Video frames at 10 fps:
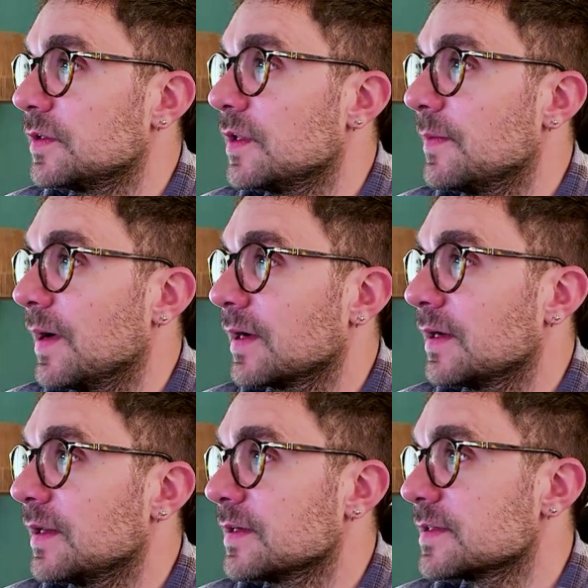the
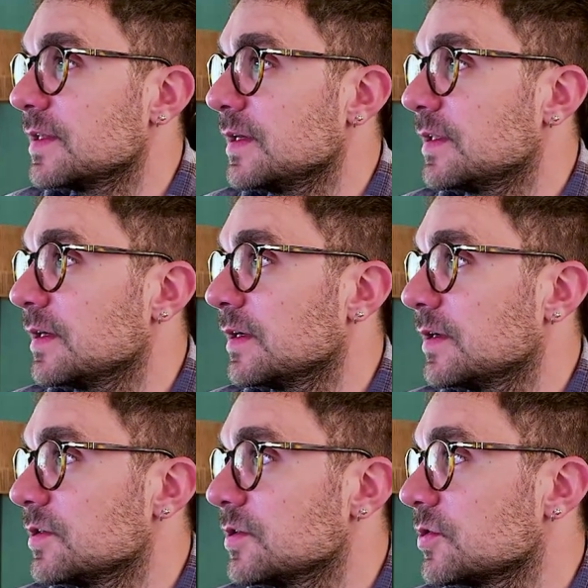backlinks data
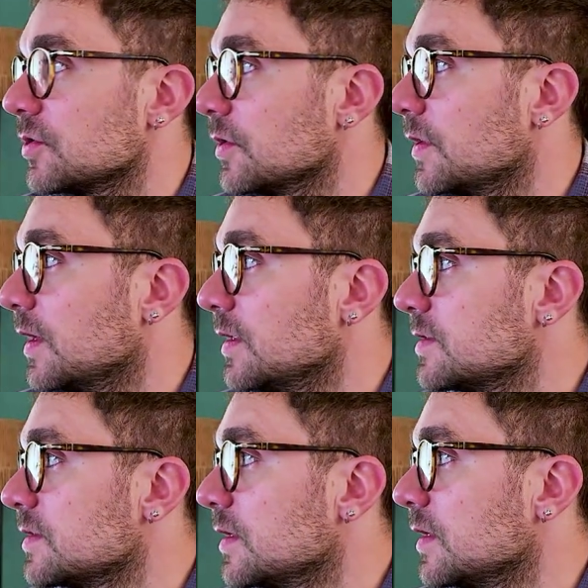so
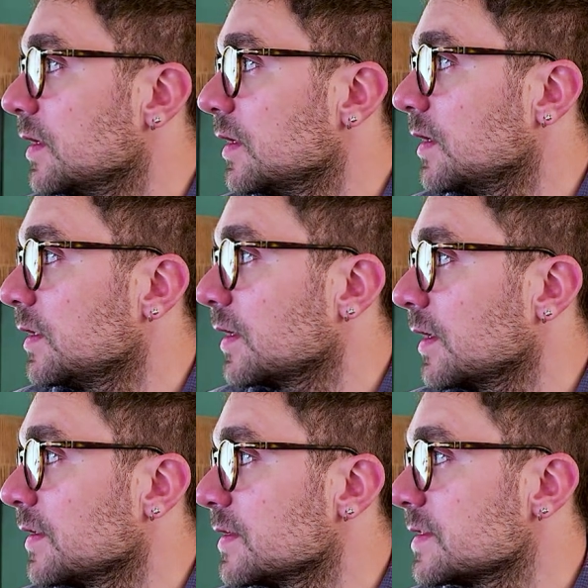that it
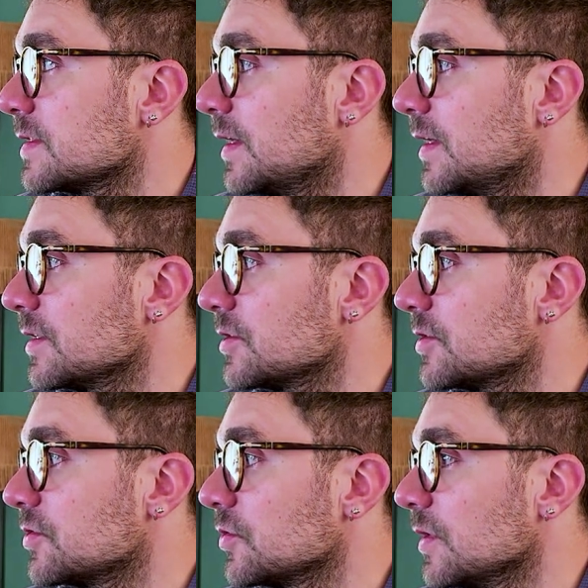can
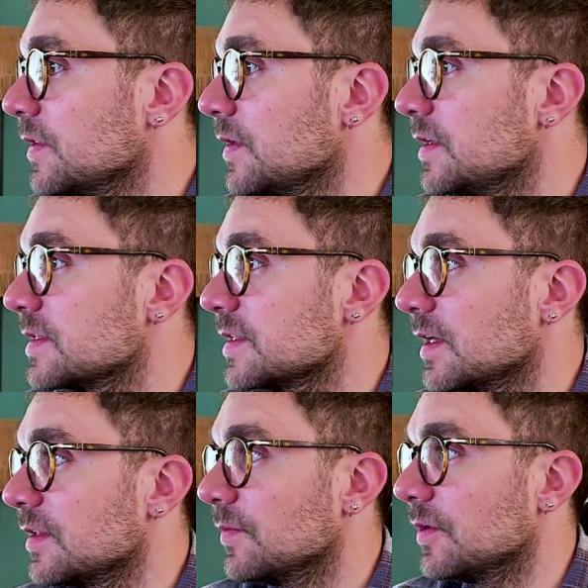start to
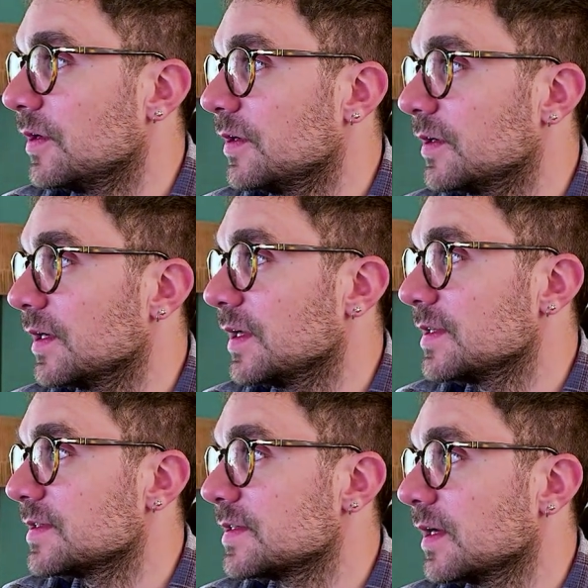understand more or
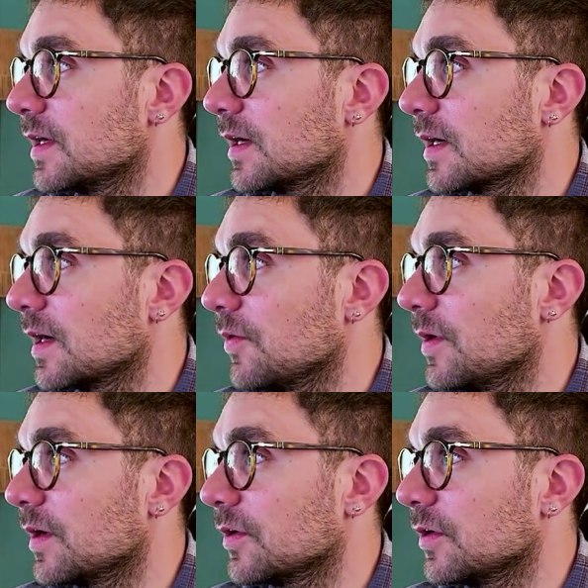less how
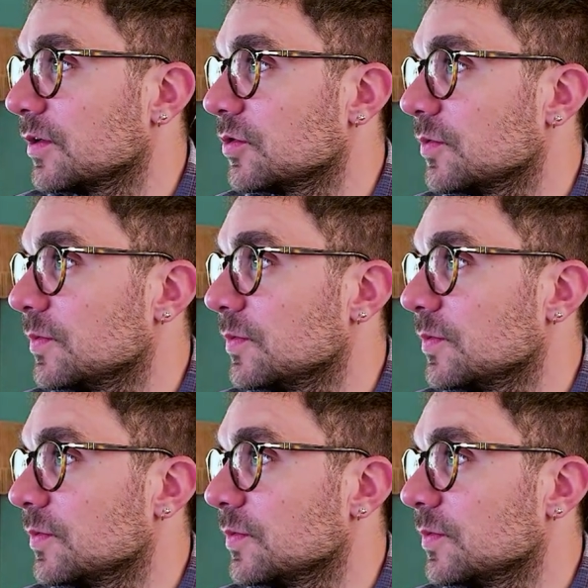we are going to be